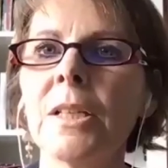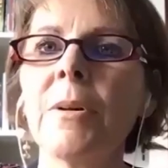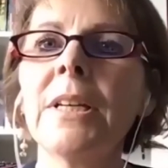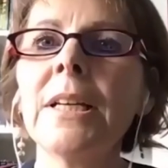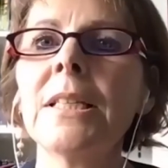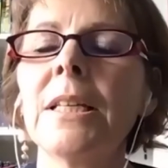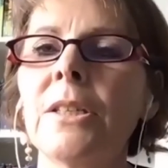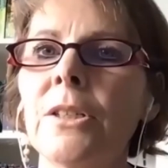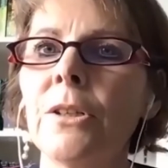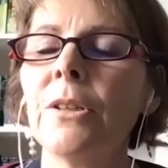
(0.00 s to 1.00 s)
I guess
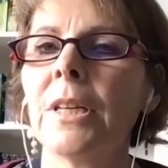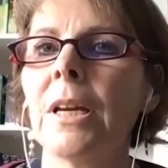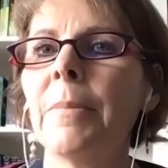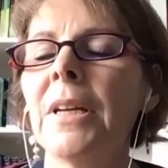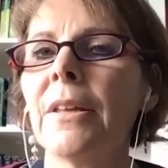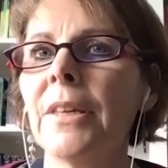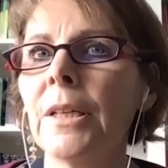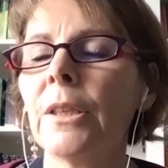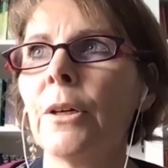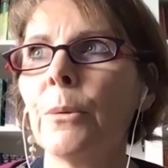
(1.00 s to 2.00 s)
there's two things. I mean, I
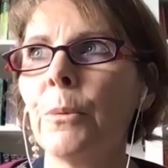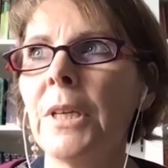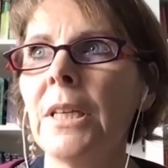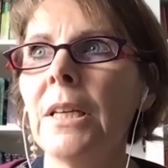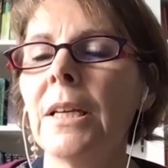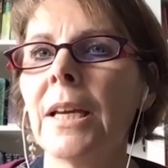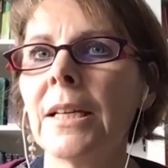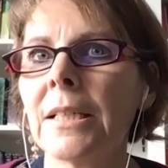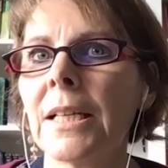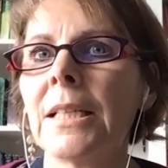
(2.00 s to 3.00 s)
think that we get
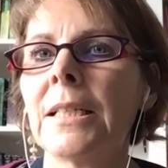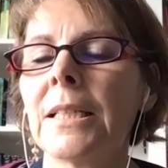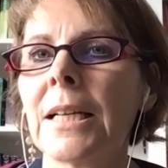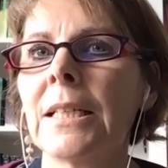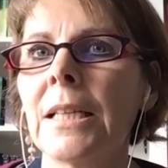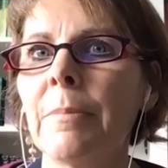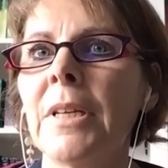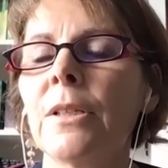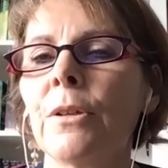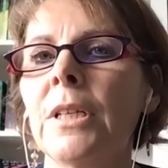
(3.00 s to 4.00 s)
assessed as
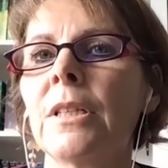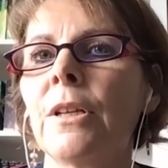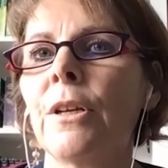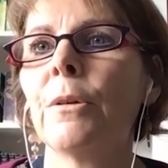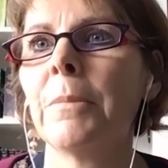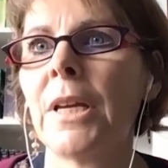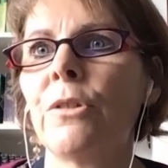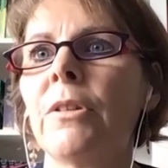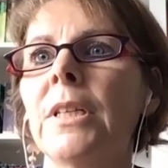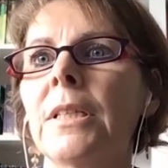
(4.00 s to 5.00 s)
academics on external
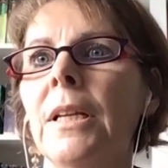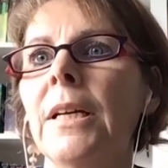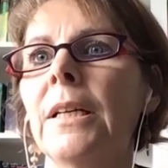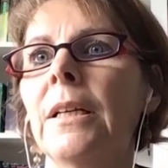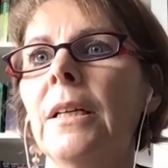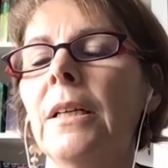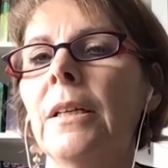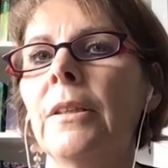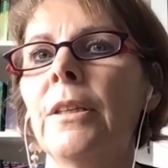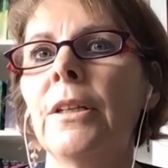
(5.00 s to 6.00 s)
metrics like
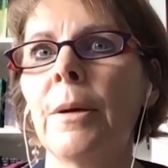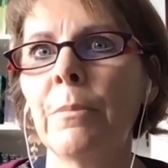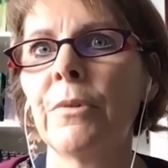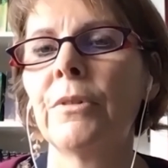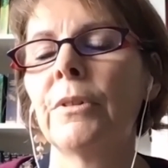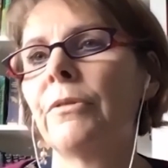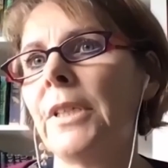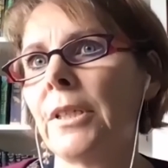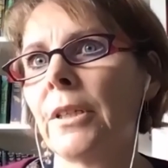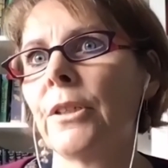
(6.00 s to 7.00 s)
the number of
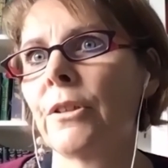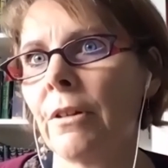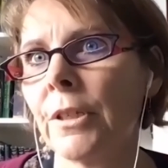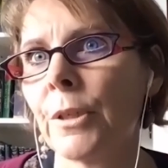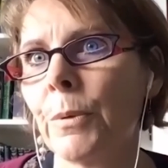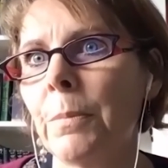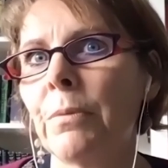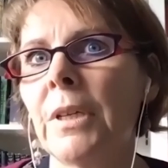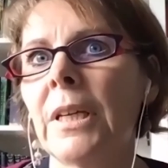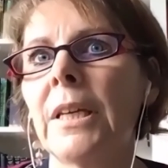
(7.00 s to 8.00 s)
research grants we
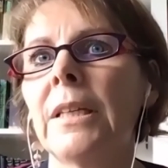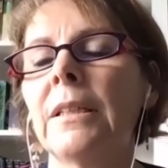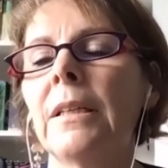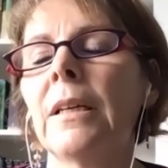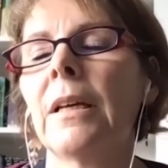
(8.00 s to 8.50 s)
bring in,